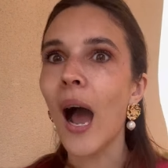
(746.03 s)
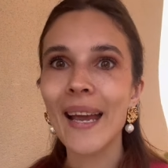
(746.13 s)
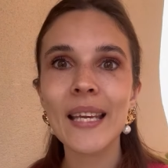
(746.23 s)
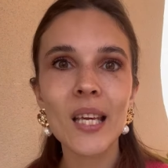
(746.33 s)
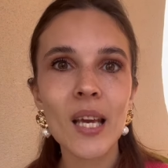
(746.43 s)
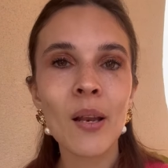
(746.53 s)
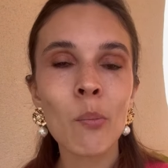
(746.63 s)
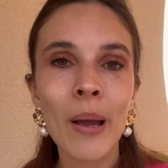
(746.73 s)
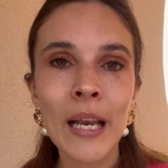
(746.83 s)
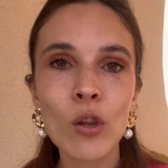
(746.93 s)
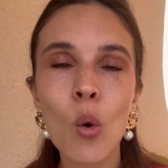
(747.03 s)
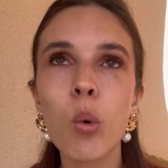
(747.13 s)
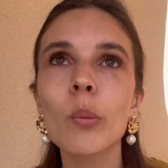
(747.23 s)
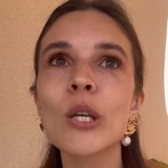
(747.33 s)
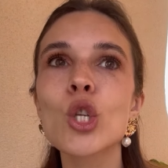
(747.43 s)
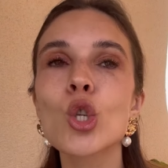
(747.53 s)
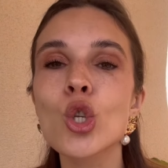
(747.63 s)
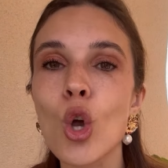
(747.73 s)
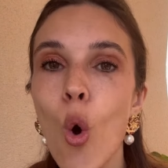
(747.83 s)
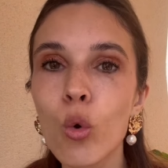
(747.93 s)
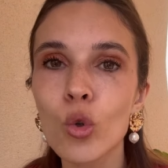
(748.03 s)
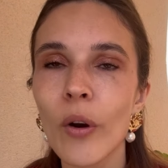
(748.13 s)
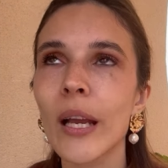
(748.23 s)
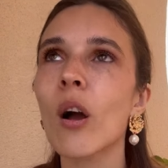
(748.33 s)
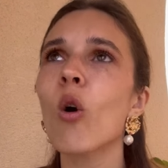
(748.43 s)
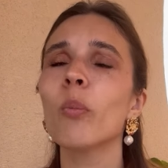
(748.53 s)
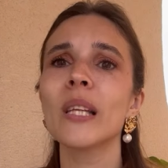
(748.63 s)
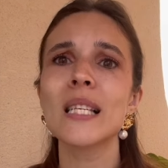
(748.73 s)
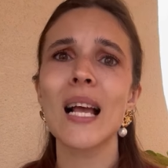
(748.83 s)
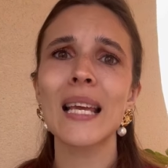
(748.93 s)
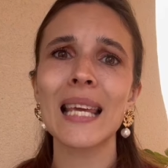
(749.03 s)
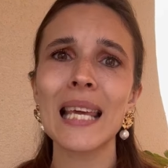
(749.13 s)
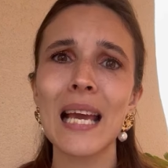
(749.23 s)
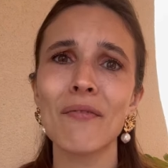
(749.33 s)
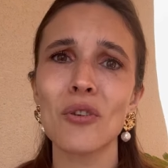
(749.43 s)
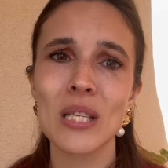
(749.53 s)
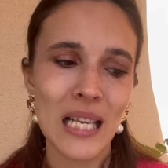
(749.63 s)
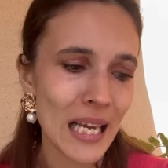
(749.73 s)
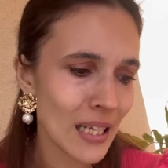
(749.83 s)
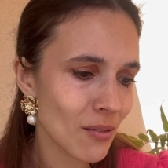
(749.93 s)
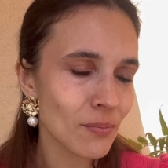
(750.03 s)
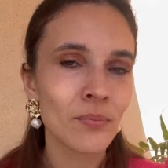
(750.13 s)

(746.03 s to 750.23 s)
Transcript: IKEA in Benidorm will be so great. Oh, please, IKEA, if you see it,